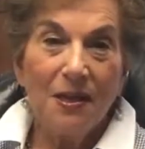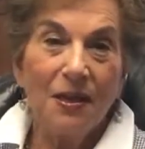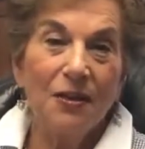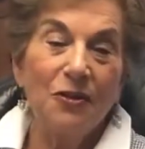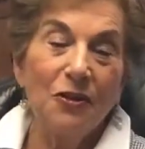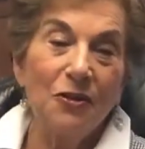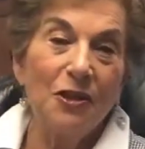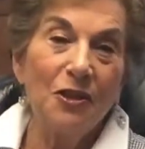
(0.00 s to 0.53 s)

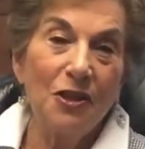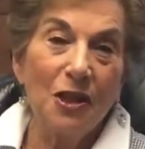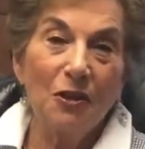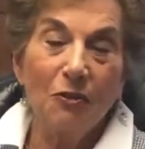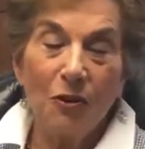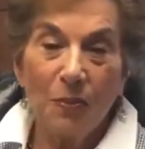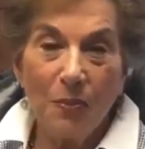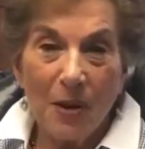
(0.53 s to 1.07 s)
Attorney
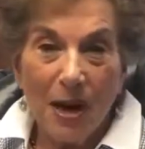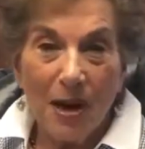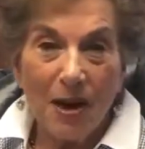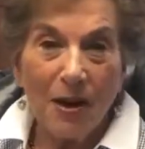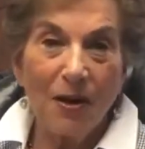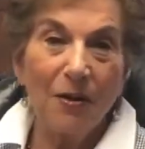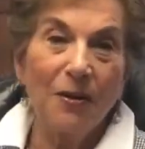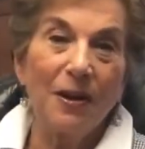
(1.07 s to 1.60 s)
General
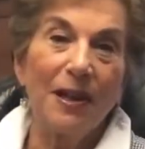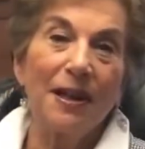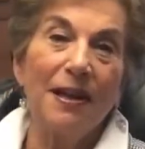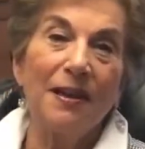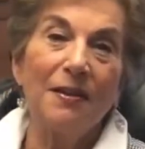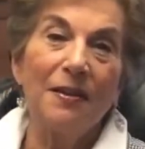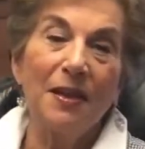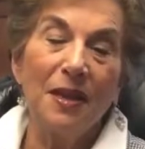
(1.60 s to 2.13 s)
Barr
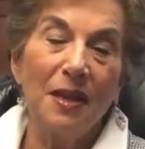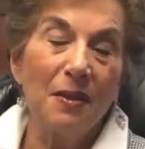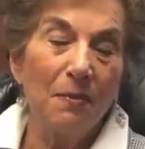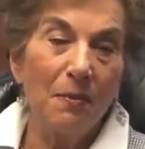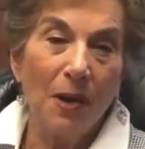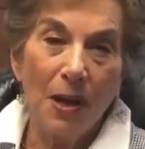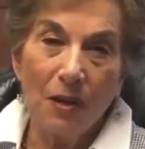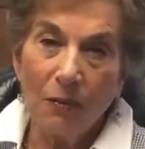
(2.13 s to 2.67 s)
and the
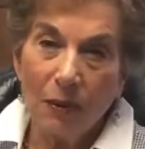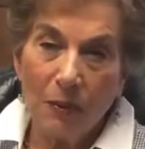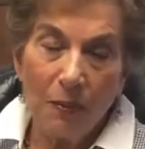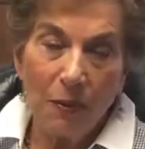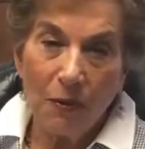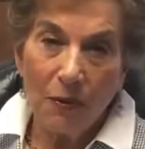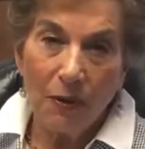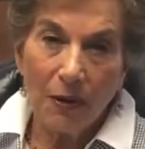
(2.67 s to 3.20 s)
Mueller
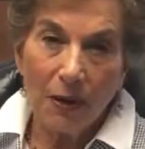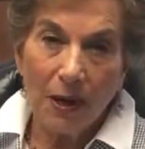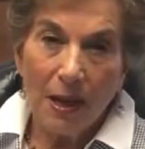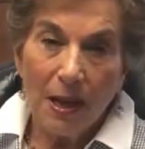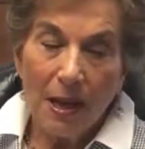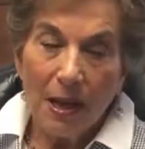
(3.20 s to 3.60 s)
report,